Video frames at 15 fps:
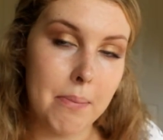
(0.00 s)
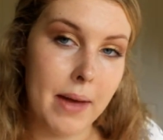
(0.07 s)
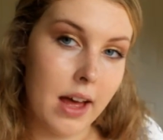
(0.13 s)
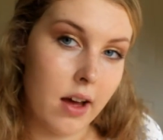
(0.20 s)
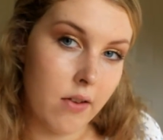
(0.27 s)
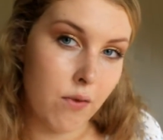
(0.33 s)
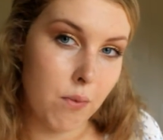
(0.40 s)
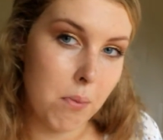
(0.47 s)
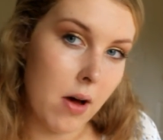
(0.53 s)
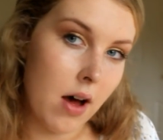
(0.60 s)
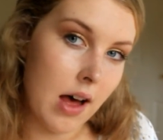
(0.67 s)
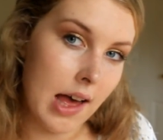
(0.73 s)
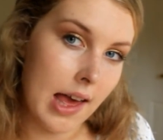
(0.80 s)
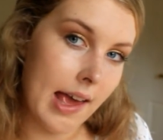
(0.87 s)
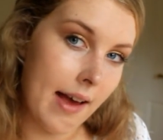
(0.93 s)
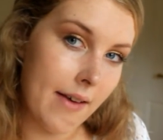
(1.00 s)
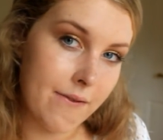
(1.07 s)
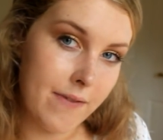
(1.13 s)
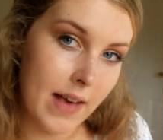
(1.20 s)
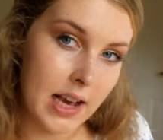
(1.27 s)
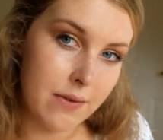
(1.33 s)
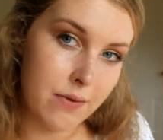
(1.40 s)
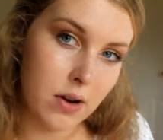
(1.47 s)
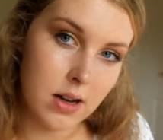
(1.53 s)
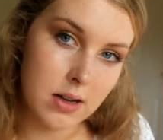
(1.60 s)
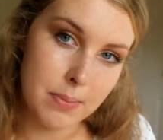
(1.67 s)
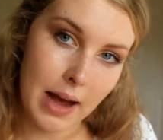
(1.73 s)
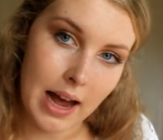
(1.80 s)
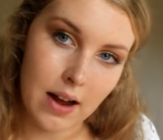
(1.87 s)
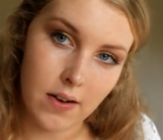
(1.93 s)
bit of my
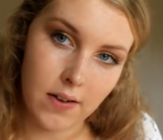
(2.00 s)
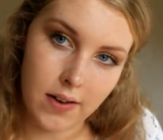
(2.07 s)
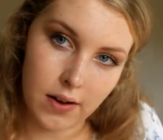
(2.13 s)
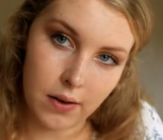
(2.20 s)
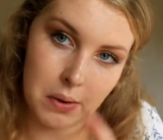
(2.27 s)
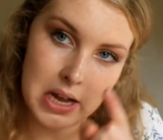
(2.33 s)
favourite powder,